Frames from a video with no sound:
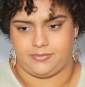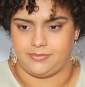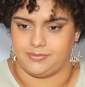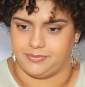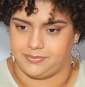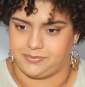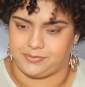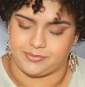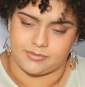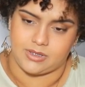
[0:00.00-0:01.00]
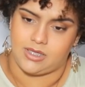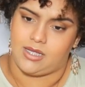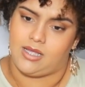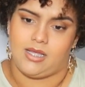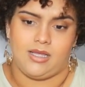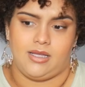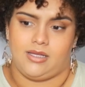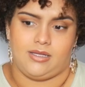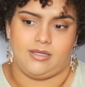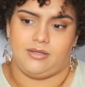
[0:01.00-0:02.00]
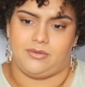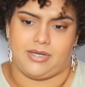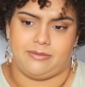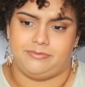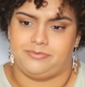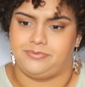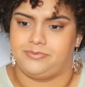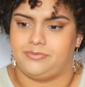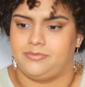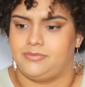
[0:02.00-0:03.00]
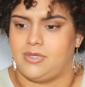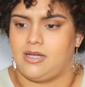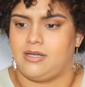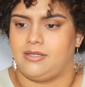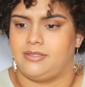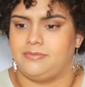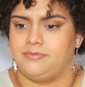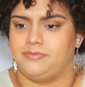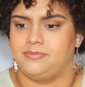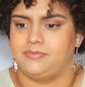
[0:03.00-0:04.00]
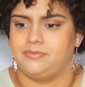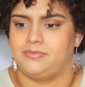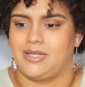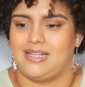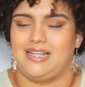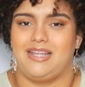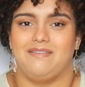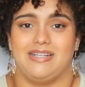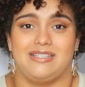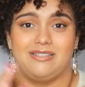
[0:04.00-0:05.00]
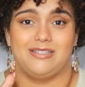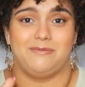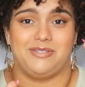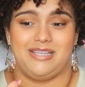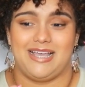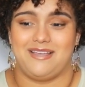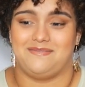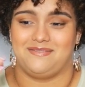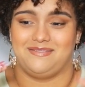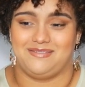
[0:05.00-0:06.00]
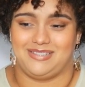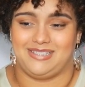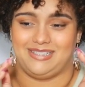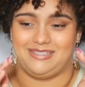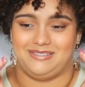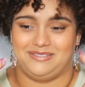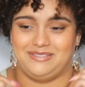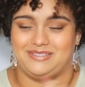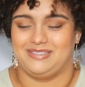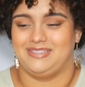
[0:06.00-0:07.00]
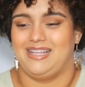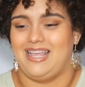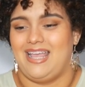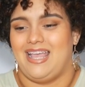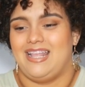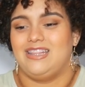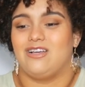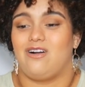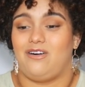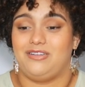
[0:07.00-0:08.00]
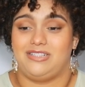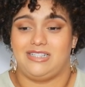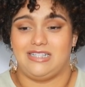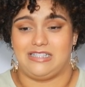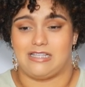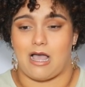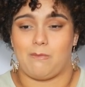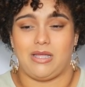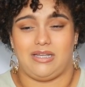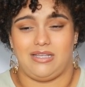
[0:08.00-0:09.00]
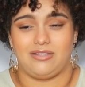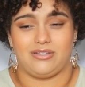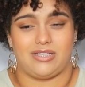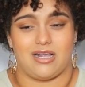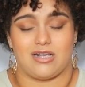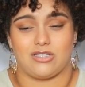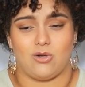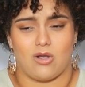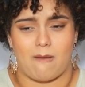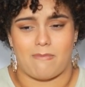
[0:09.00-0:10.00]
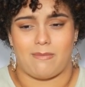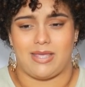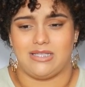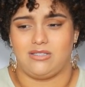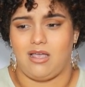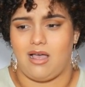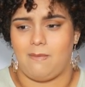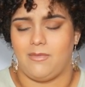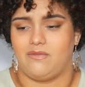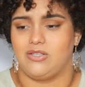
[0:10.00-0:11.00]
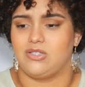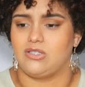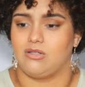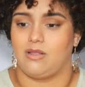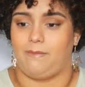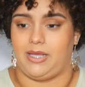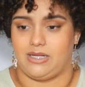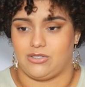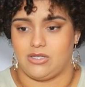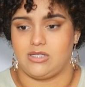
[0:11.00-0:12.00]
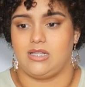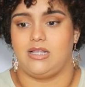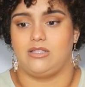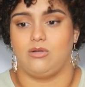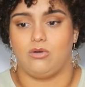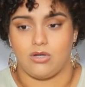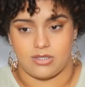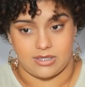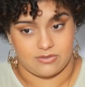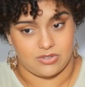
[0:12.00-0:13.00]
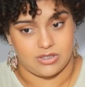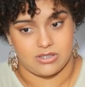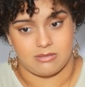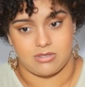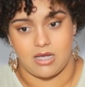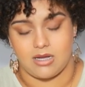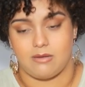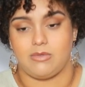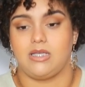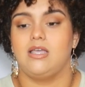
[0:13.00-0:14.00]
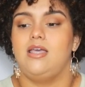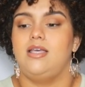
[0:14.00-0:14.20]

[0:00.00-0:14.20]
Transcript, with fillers: Hmm. Okay. Um and then he writes WTF with the little. The calls didn't stop, and neither did her showing up on my job. Eventually, told the managers, and they told her that if she didn't stop talking to me,